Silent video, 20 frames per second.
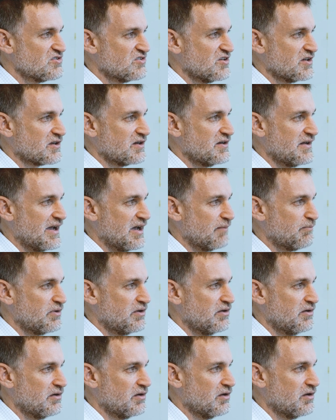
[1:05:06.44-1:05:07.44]
that can
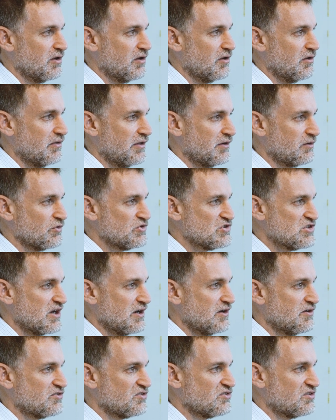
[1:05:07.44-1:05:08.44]
happen that'll
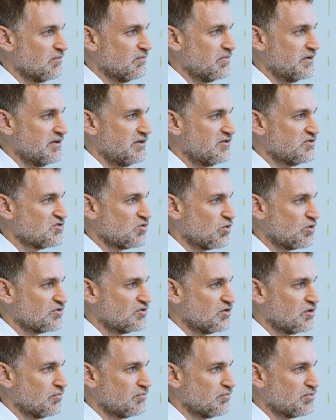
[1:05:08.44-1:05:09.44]
change somebody's
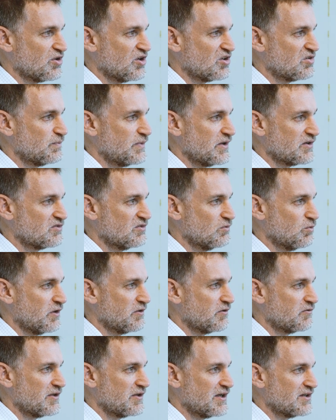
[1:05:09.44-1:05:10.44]
short-term prospects. And
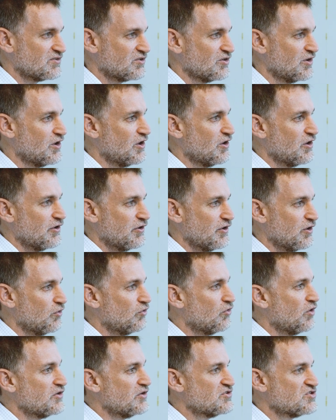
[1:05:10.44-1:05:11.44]
whether that's,
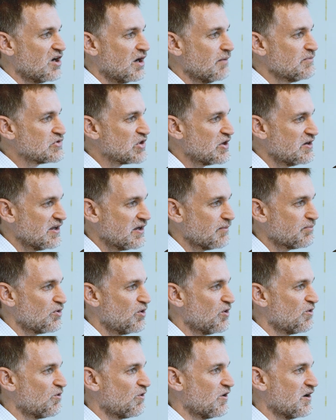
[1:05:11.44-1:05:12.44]
a job training
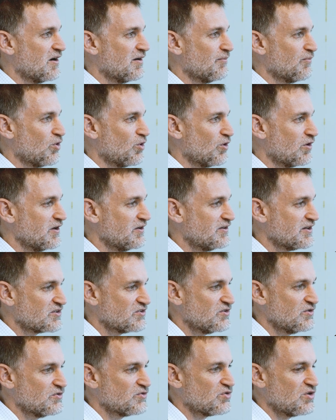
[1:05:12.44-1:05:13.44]
program or an
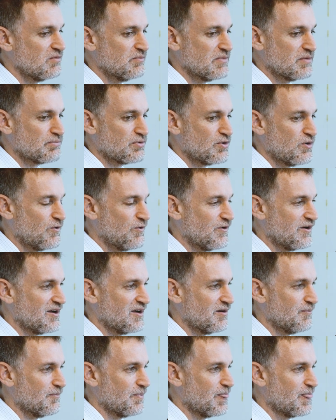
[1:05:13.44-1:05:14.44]
addiction treatment
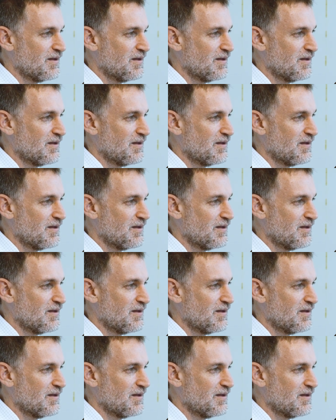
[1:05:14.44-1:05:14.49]
program,